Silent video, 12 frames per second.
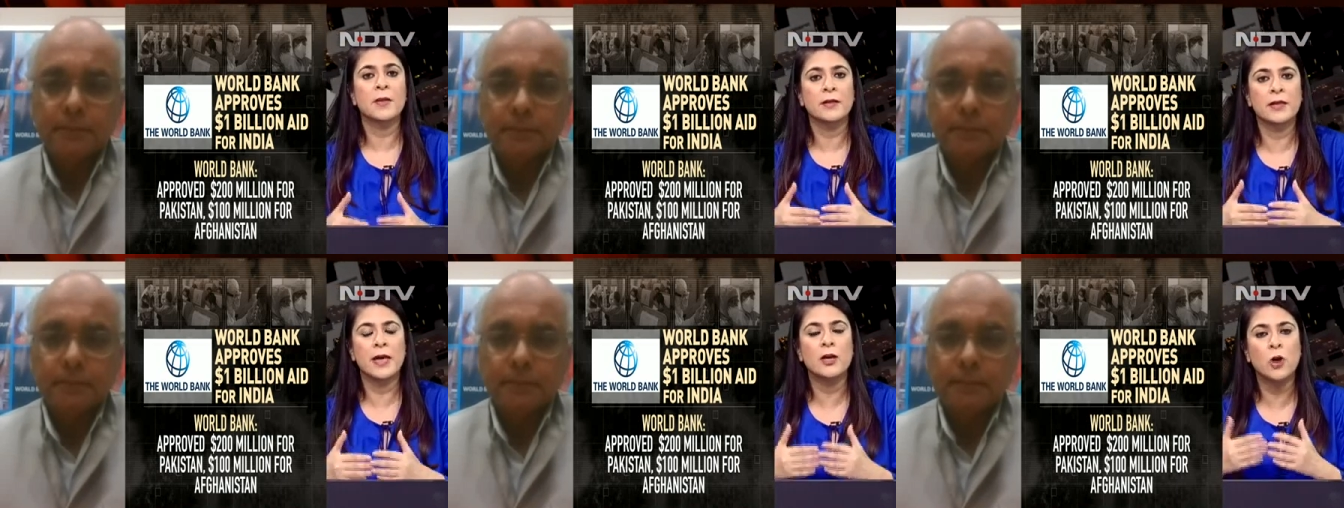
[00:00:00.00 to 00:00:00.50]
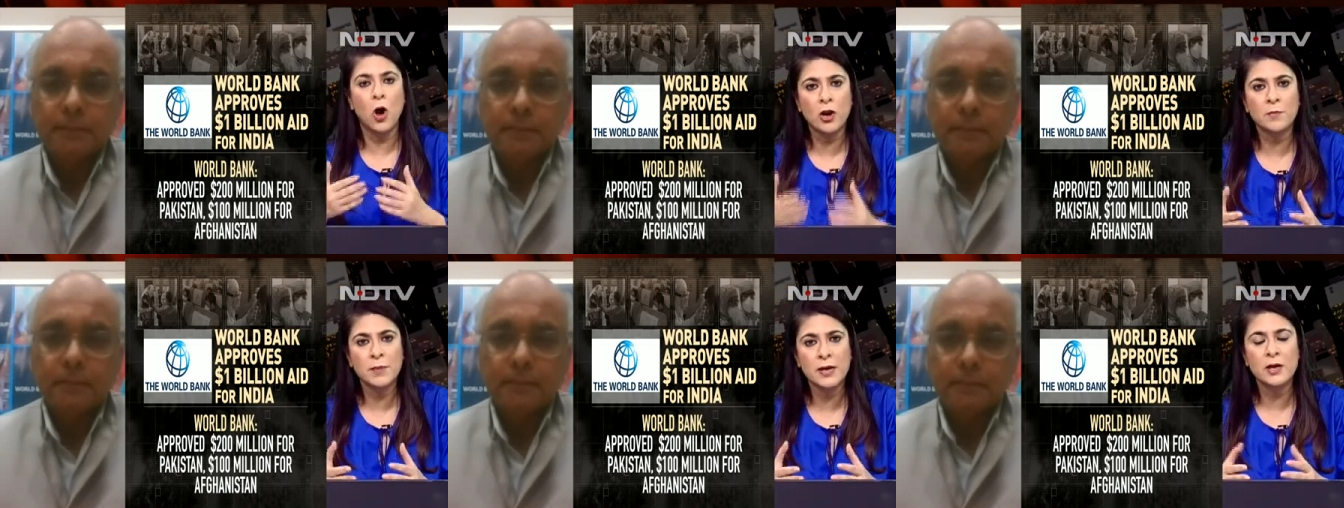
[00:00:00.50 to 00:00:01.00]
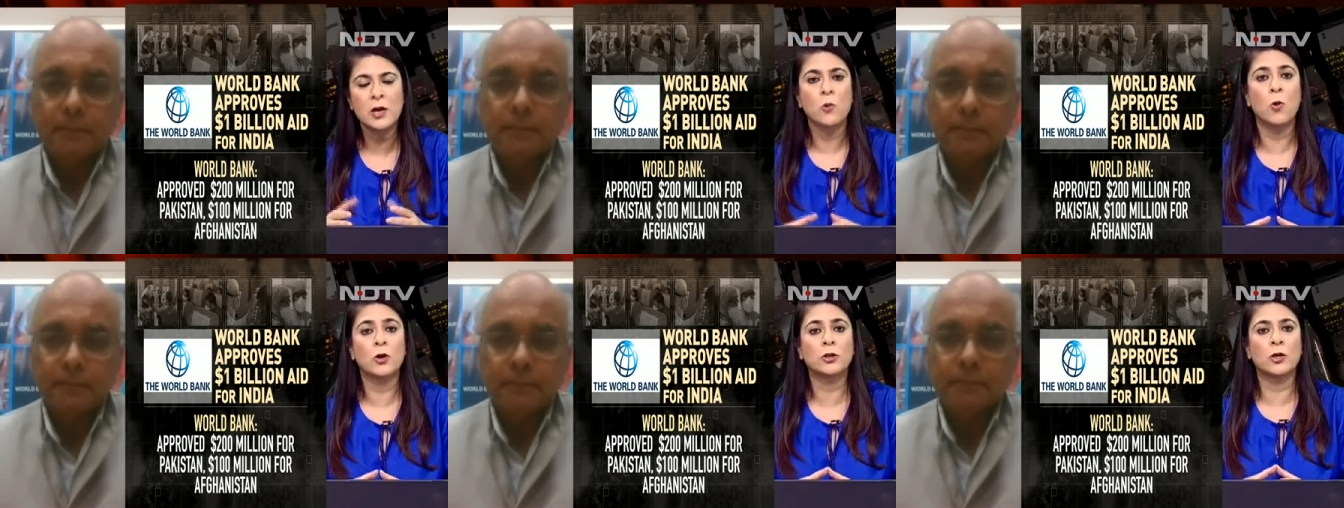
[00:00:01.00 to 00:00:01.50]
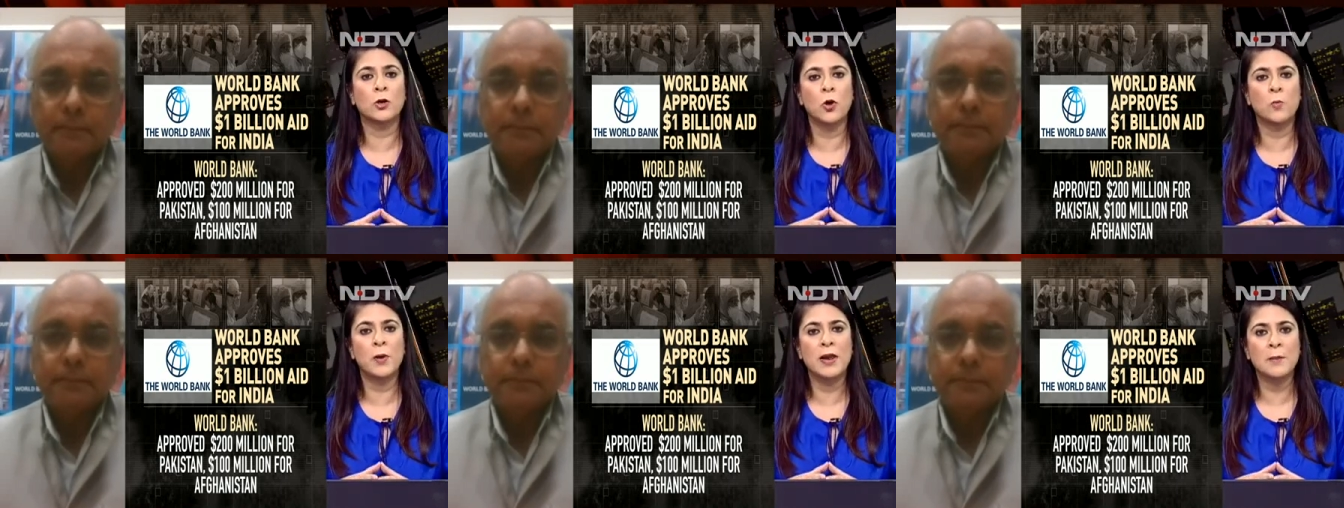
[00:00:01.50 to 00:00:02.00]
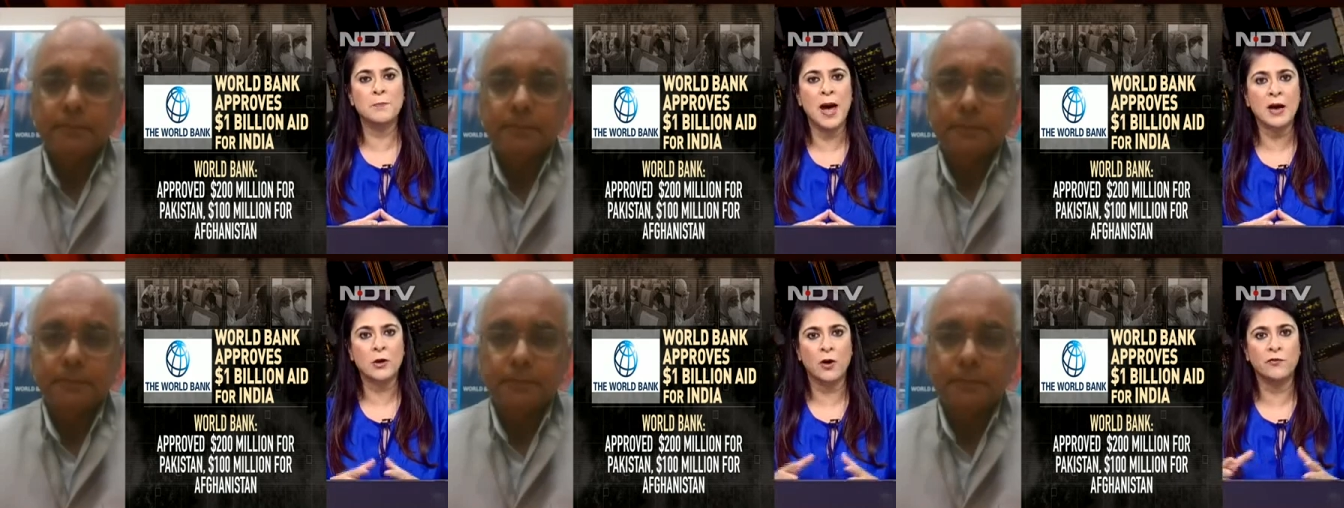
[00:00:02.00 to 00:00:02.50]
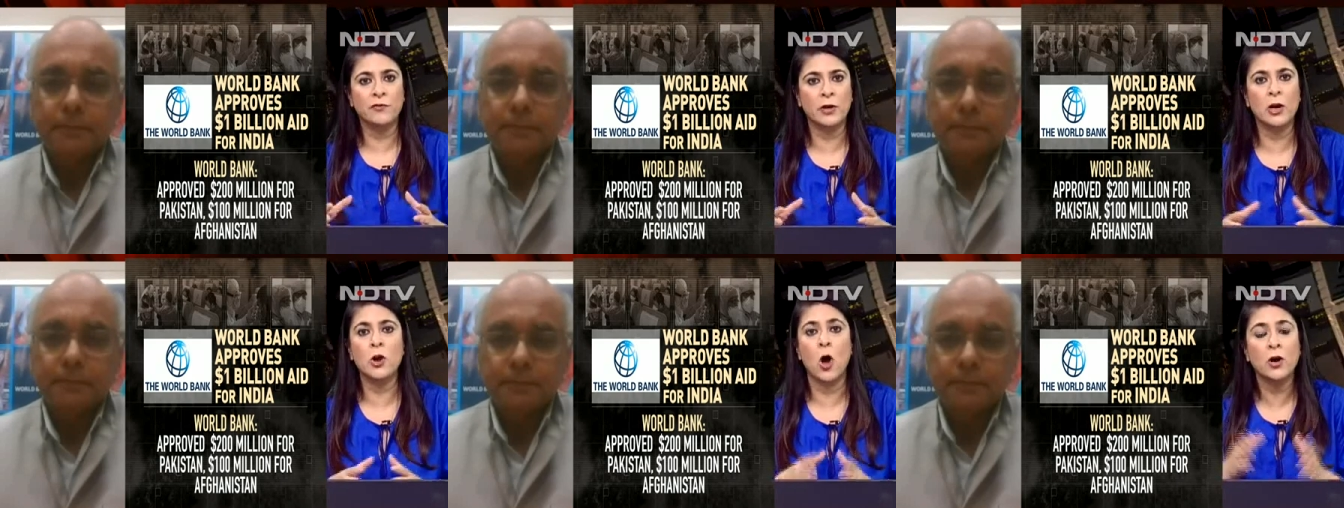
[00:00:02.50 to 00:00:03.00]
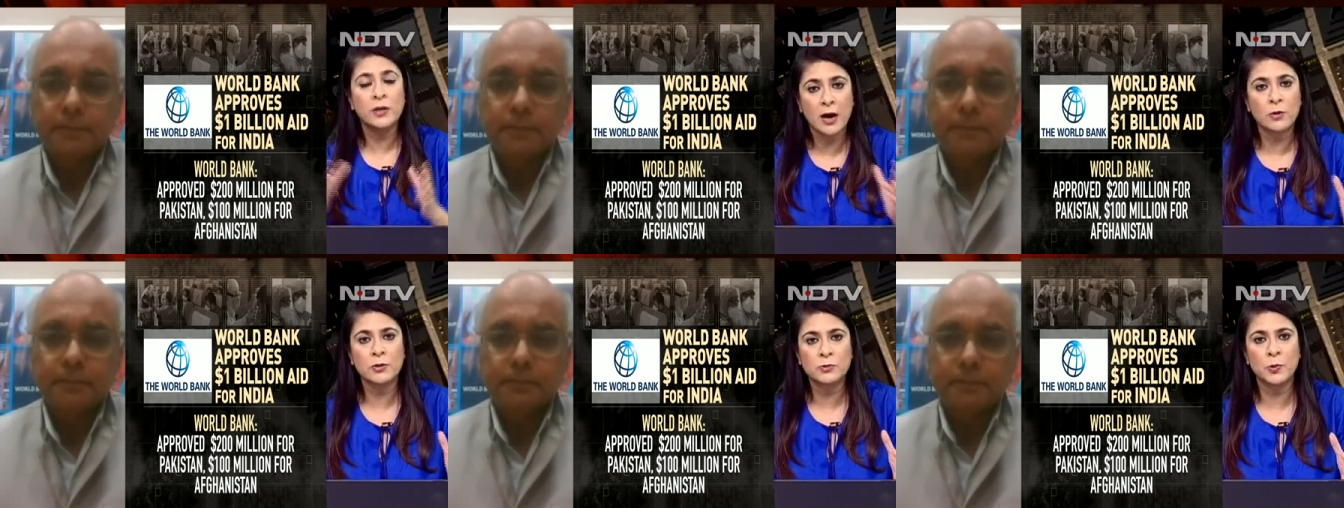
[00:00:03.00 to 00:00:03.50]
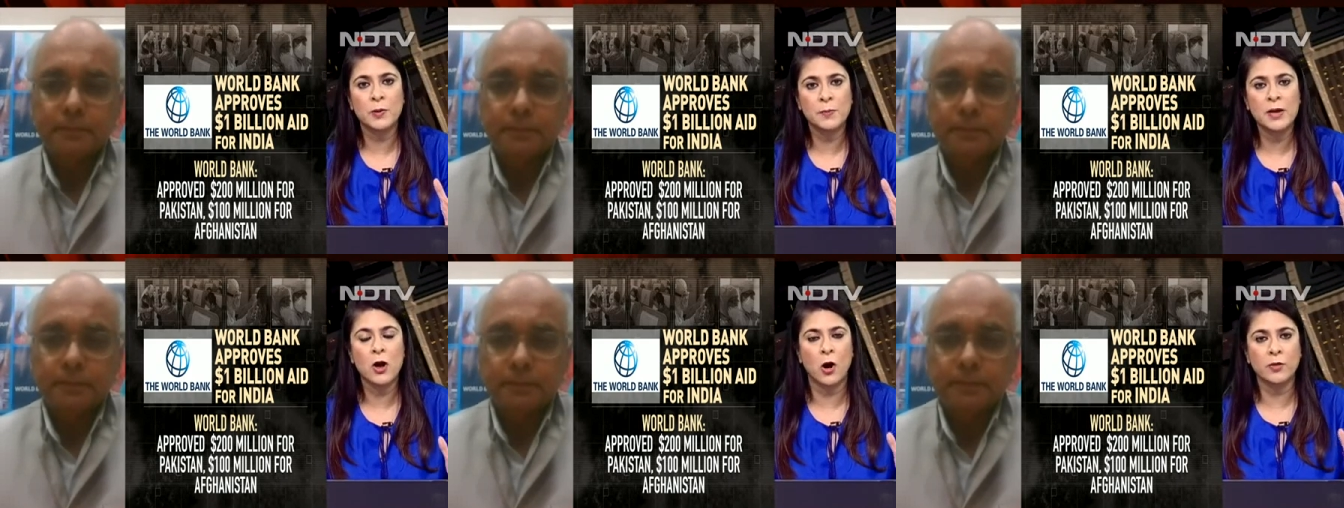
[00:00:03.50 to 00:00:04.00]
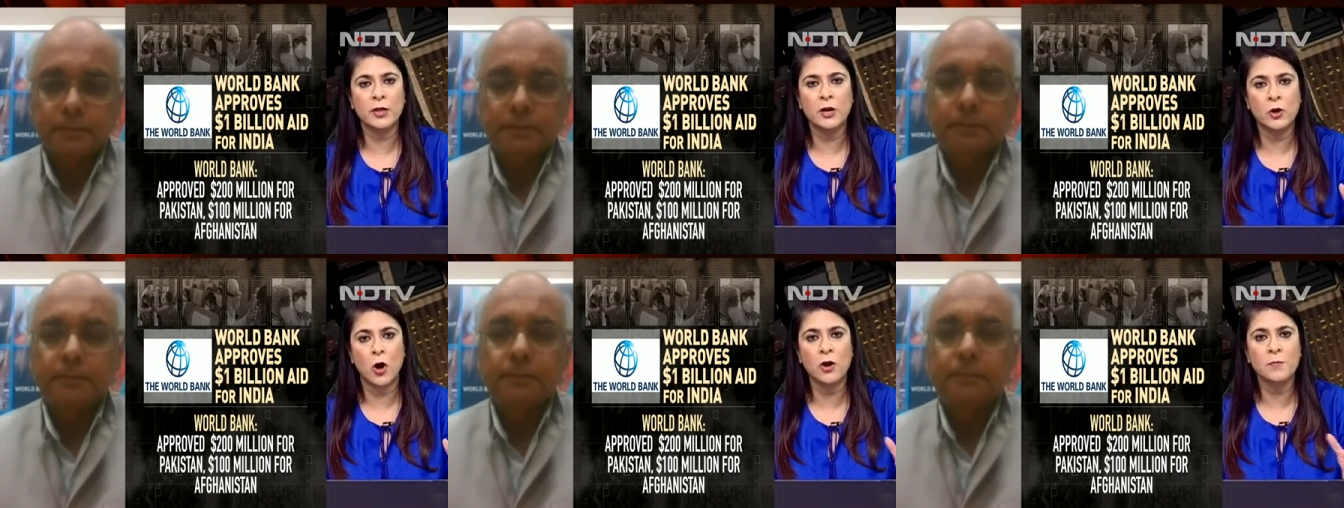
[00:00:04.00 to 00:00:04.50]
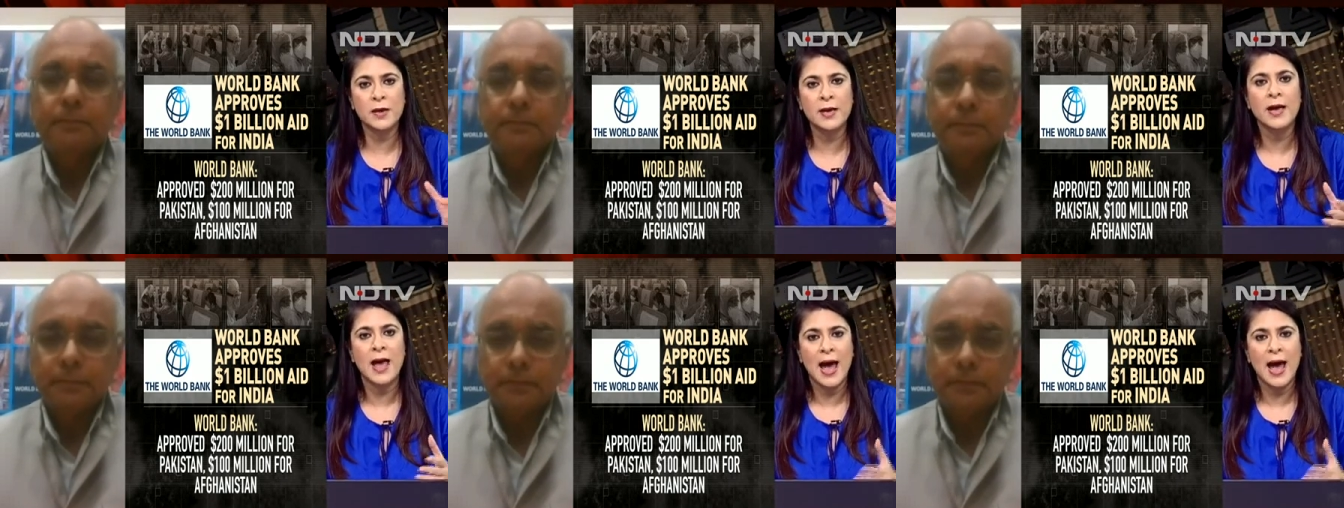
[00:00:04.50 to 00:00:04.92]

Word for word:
Speaker 1: the economy, what the global impact of lockdowns will be on the economy